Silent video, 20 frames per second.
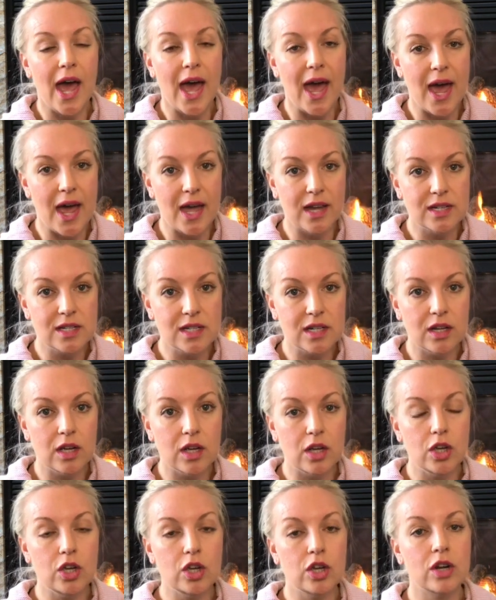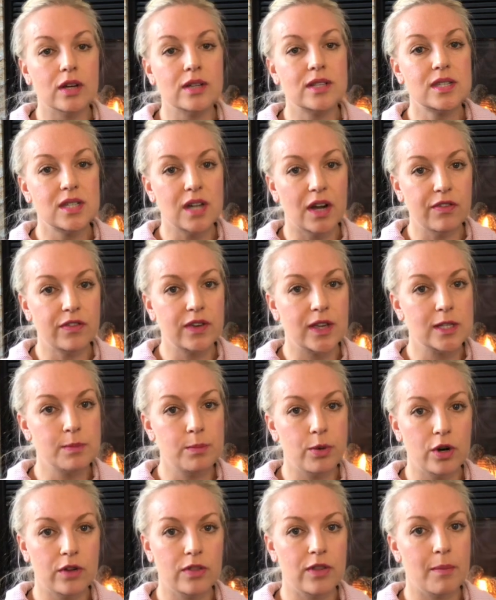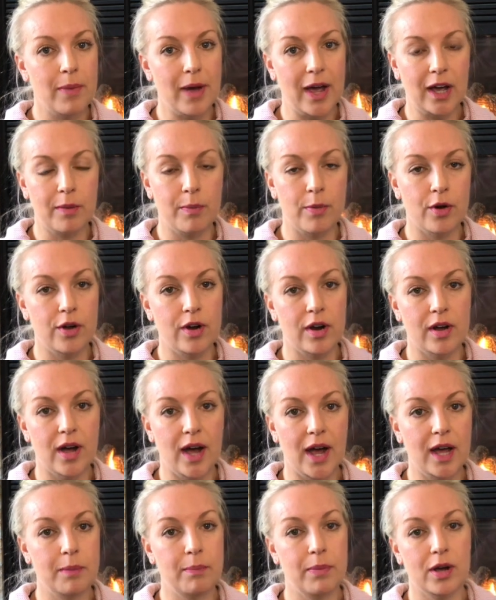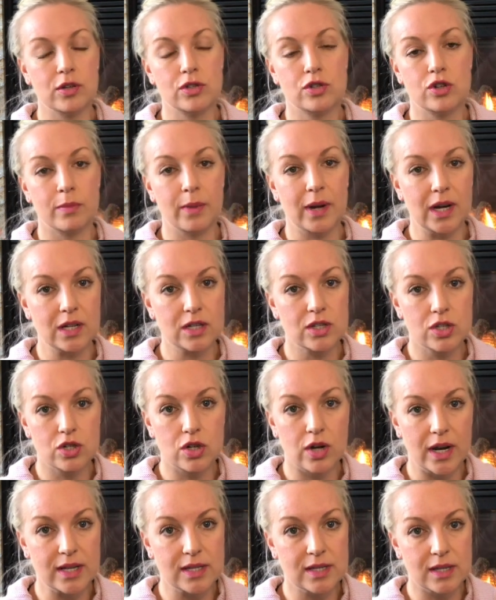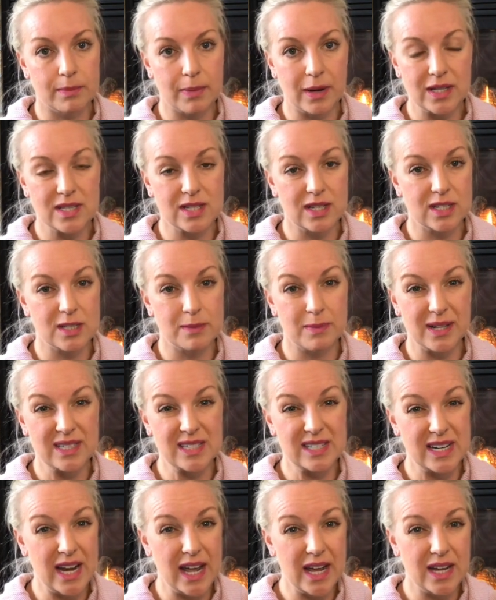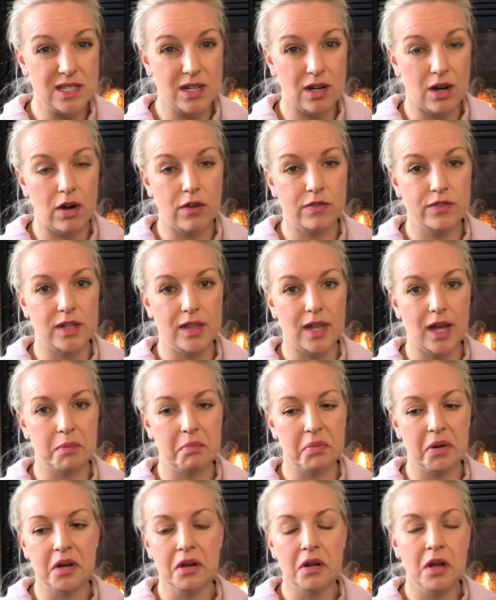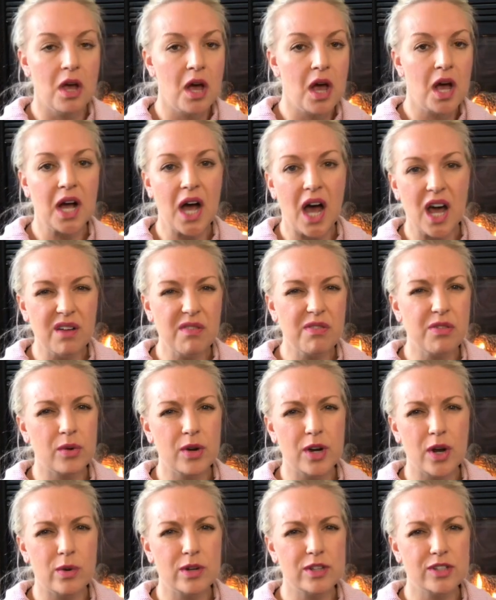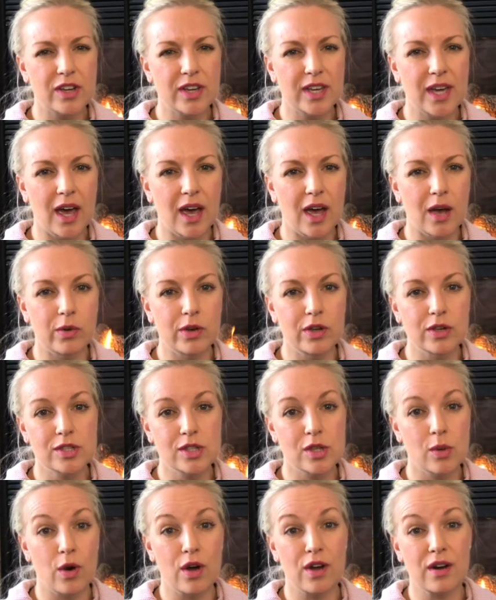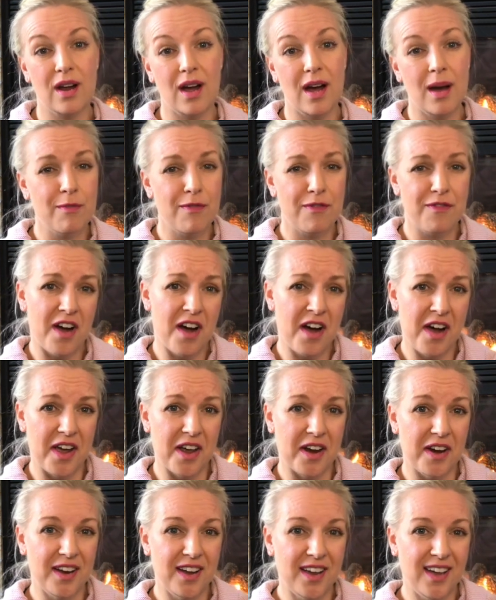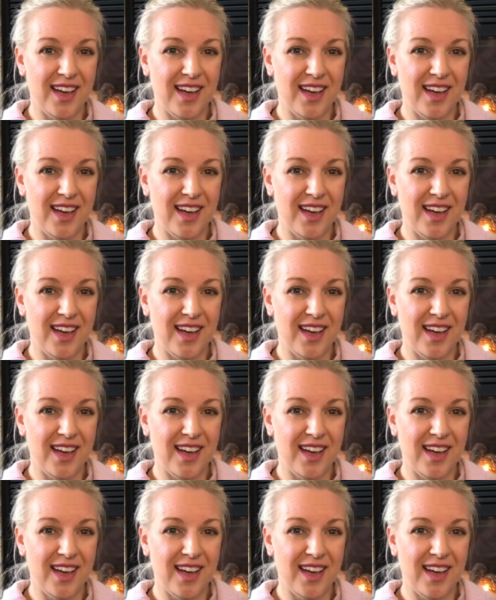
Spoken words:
and you know, stuff gets put on the back burner. I had post-traumatic stress about 6 months later after that, but kind of thought I was okay. We used the word, I'm fine.